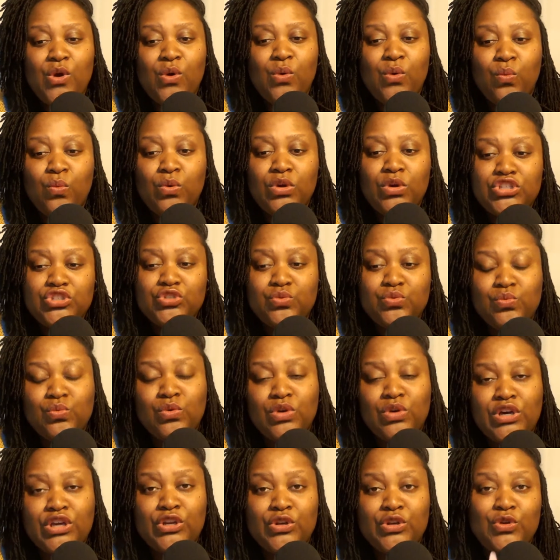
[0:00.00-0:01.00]
Which
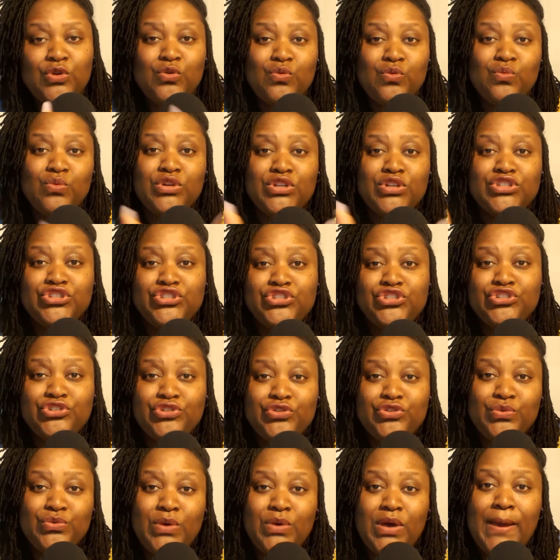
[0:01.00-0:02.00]
one would
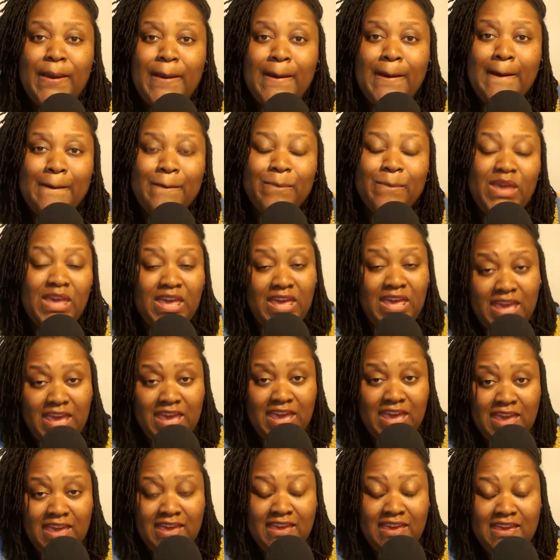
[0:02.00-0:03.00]
you
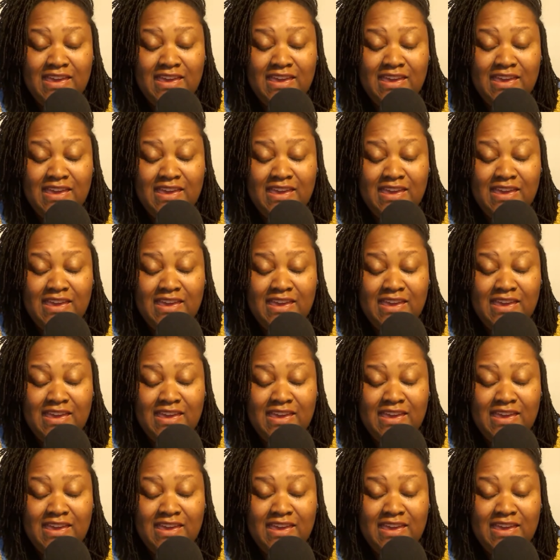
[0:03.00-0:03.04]
pick?